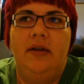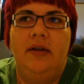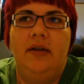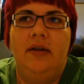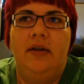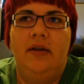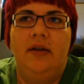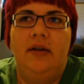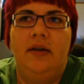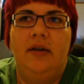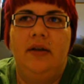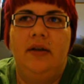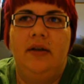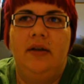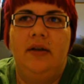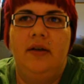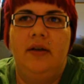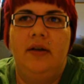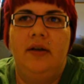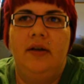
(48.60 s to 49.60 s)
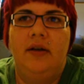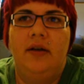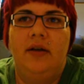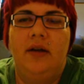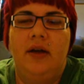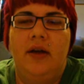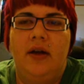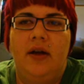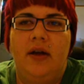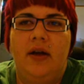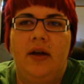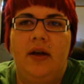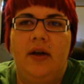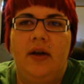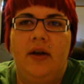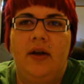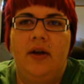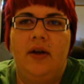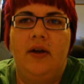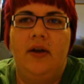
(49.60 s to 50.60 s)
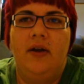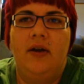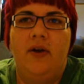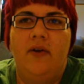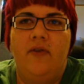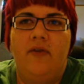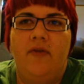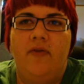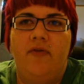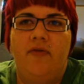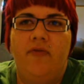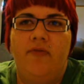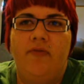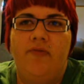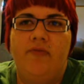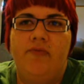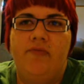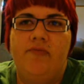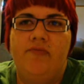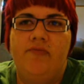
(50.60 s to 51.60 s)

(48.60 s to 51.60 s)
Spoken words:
Nobody speaks.